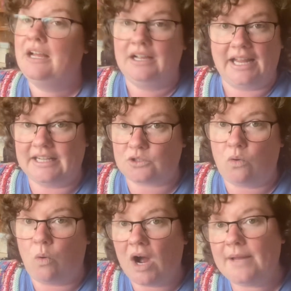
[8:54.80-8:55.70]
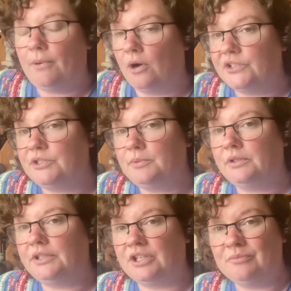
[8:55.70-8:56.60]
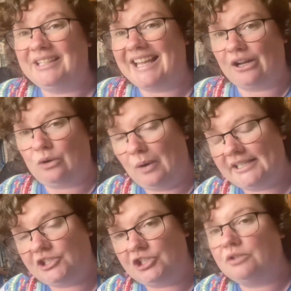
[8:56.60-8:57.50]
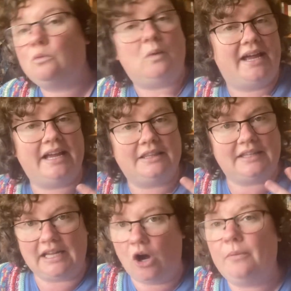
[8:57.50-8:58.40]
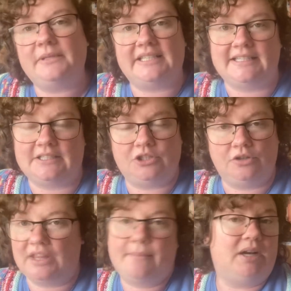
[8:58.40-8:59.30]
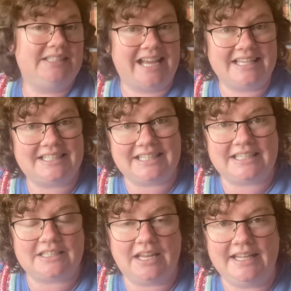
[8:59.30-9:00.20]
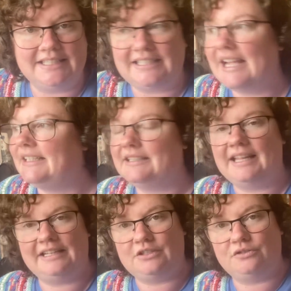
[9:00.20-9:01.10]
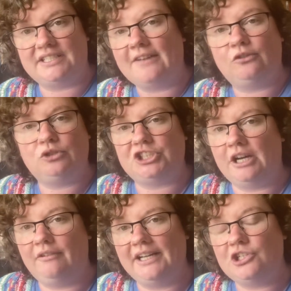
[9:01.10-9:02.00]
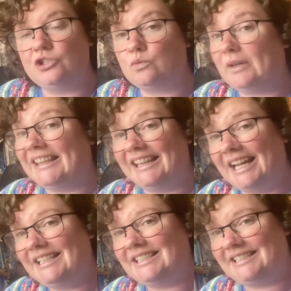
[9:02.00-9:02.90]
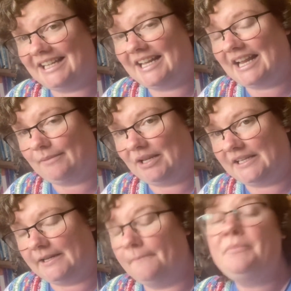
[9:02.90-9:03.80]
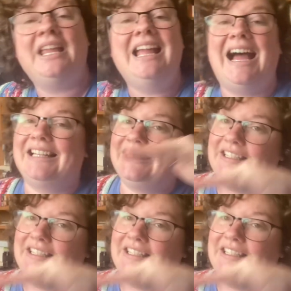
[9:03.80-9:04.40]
It's quite possible that you would get a question where the opposite is true. They might test it instead and they do several generations with light DNA medium and